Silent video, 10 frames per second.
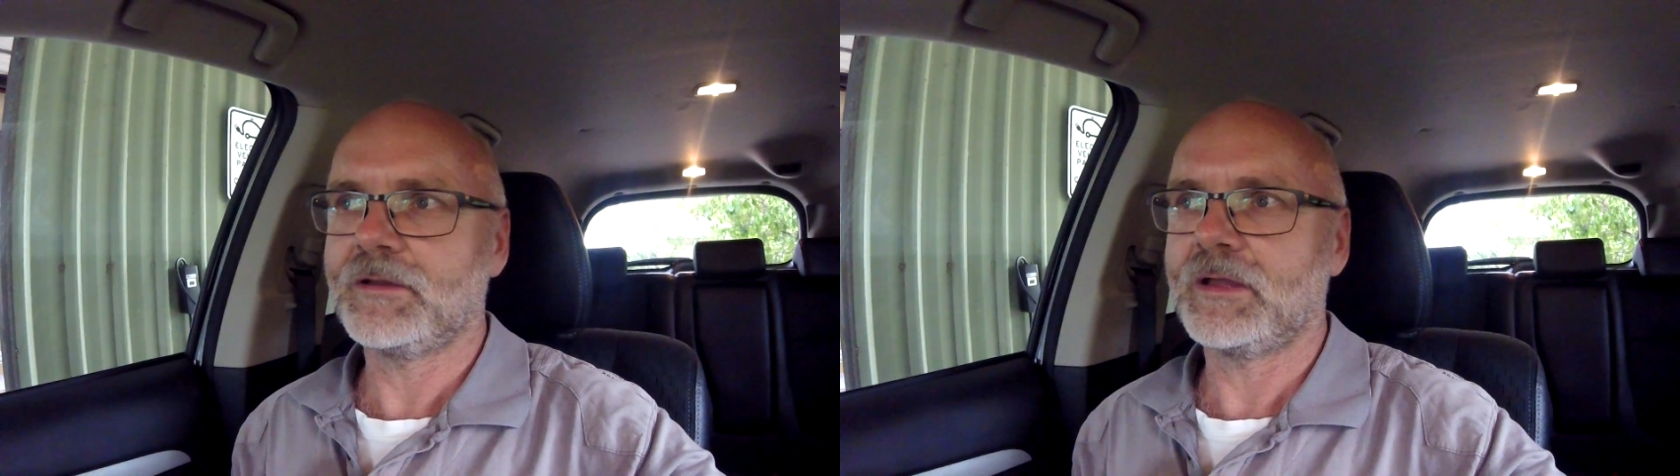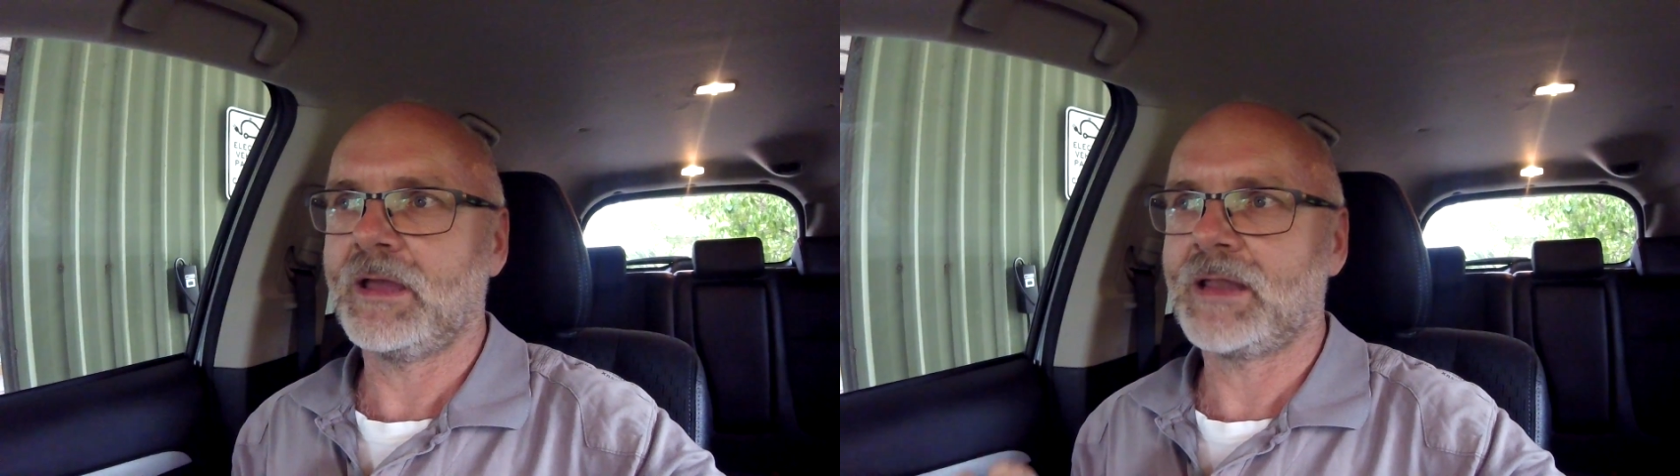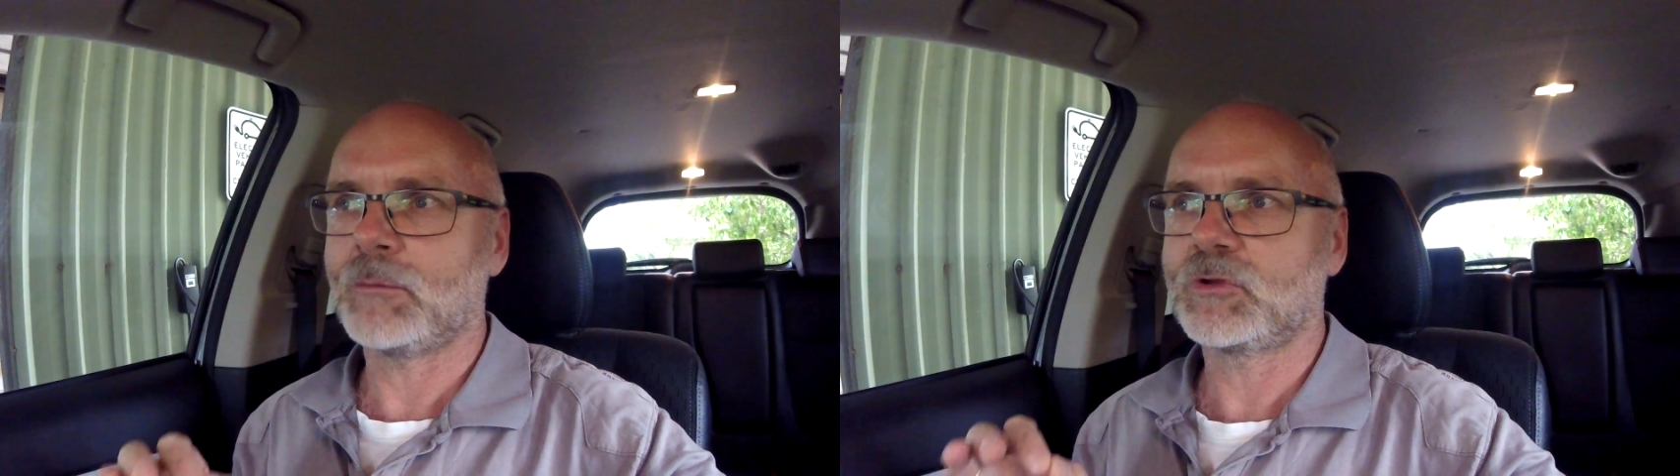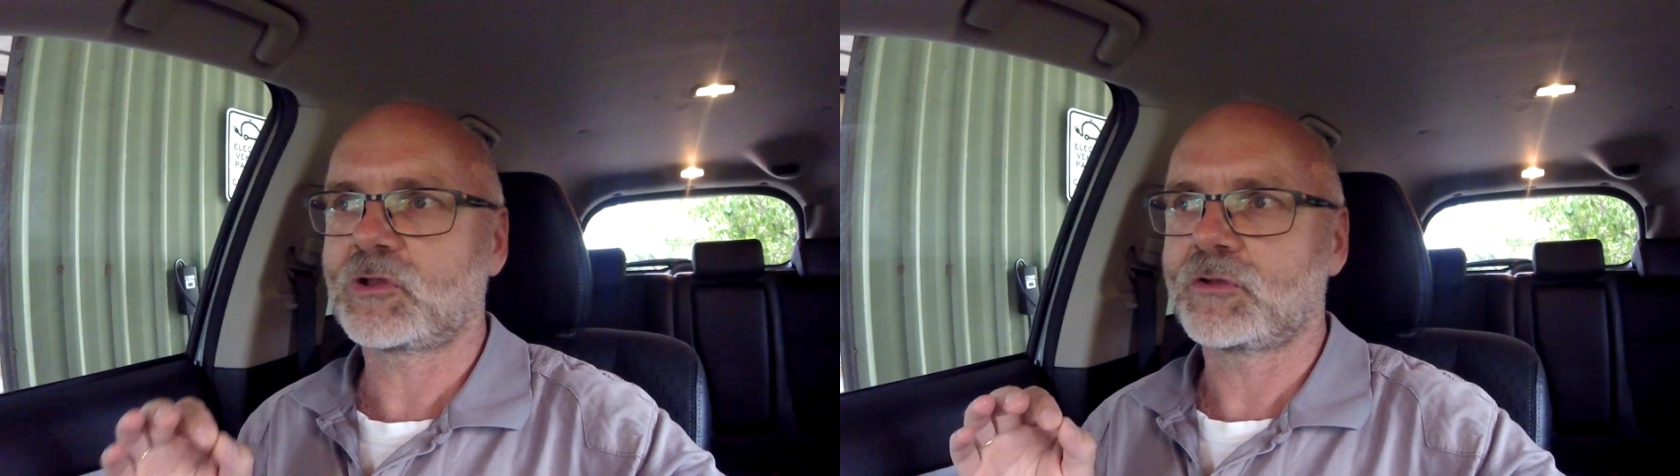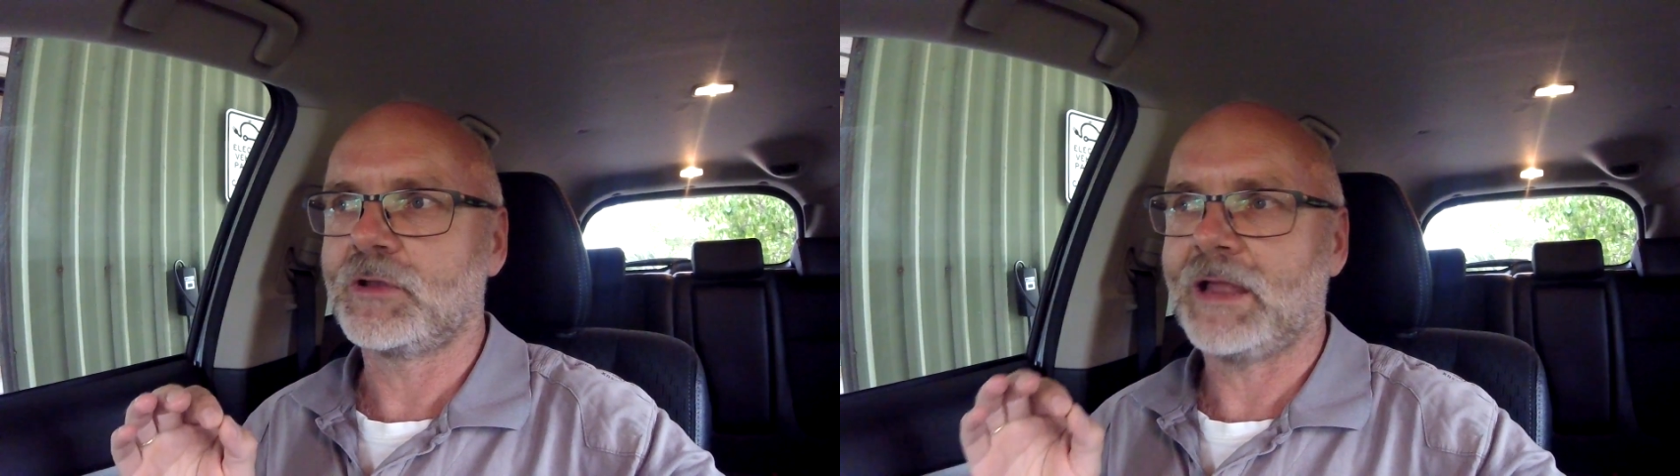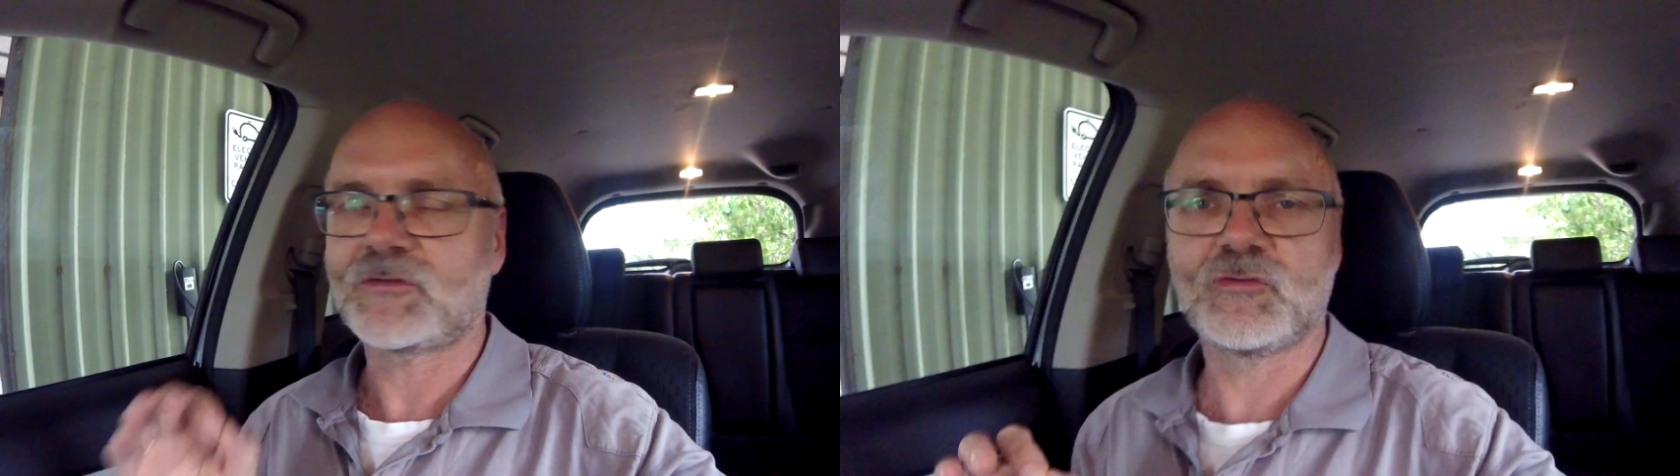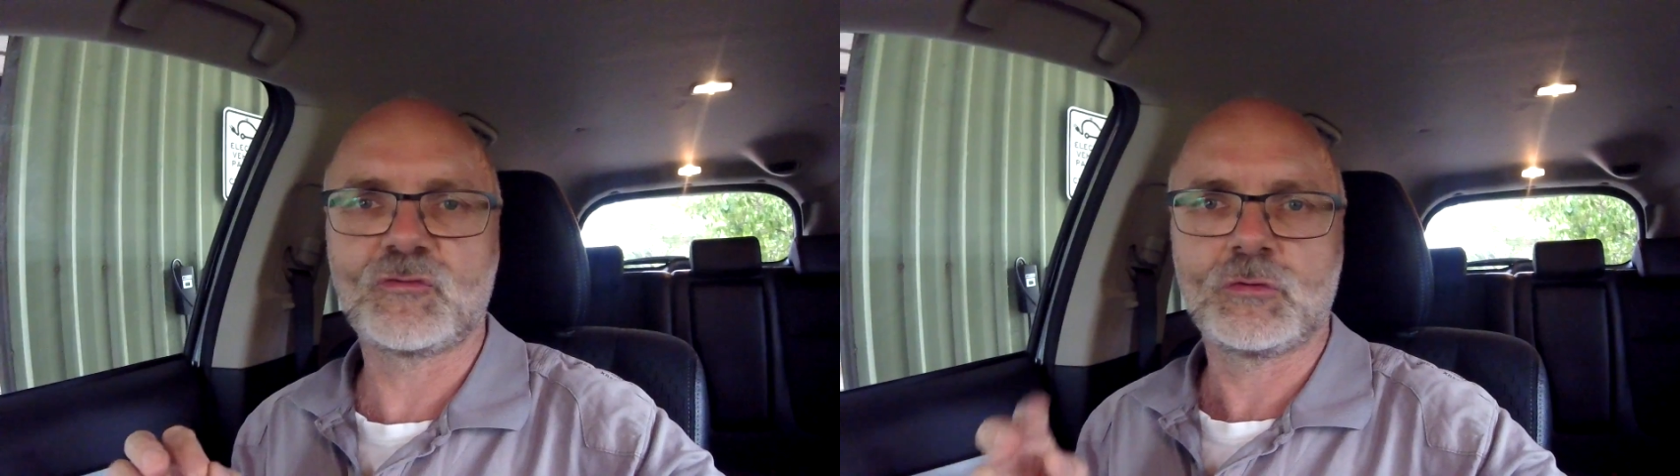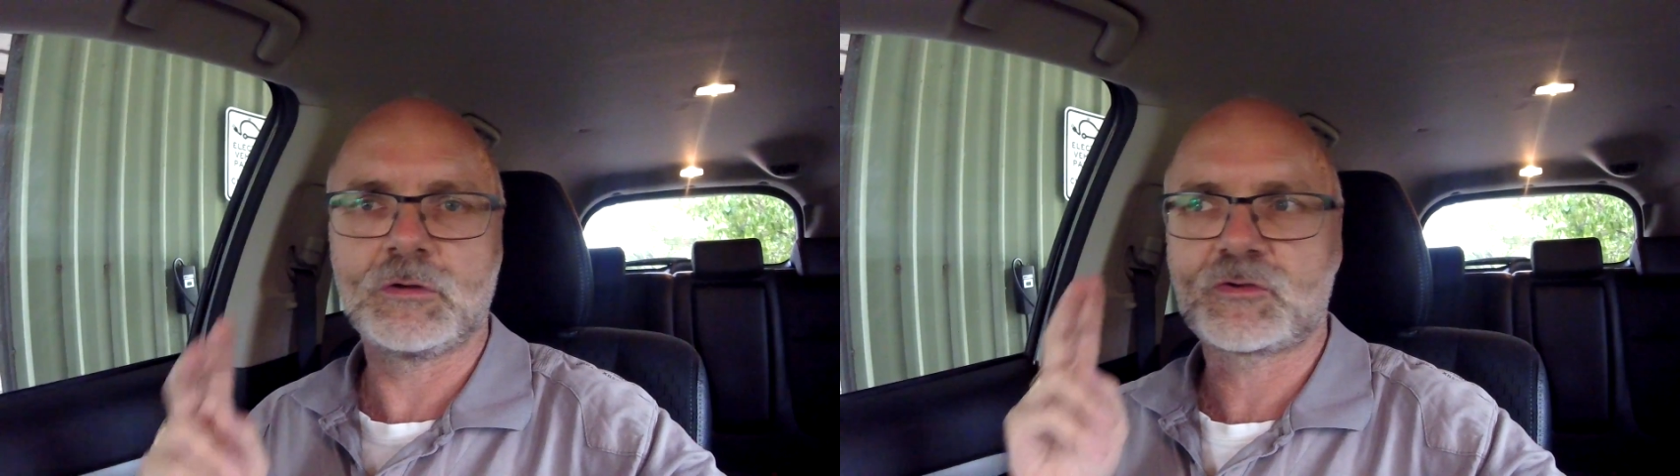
and I would like to do